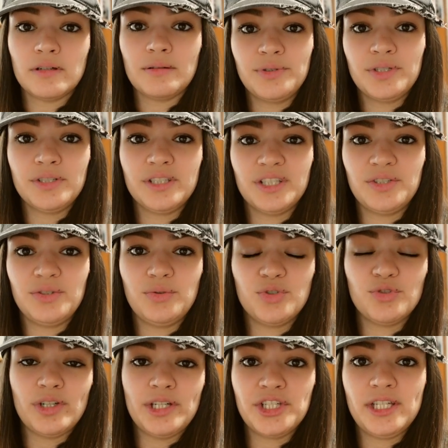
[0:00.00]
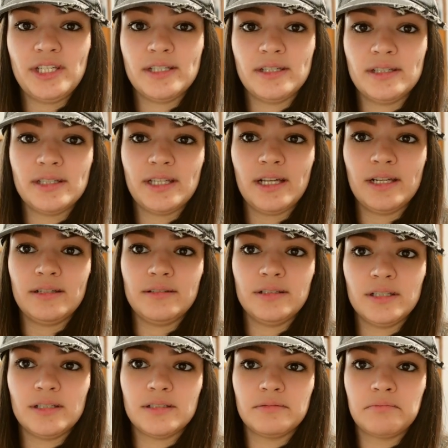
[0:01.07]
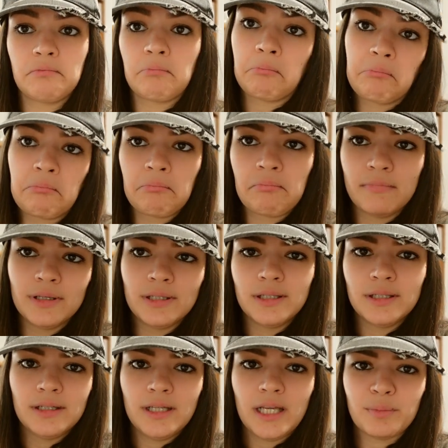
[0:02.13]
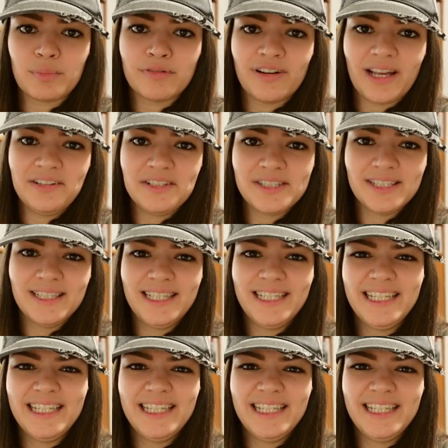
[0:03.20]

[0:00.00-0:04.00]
so I'm just going to do string cheese instead and just improvise.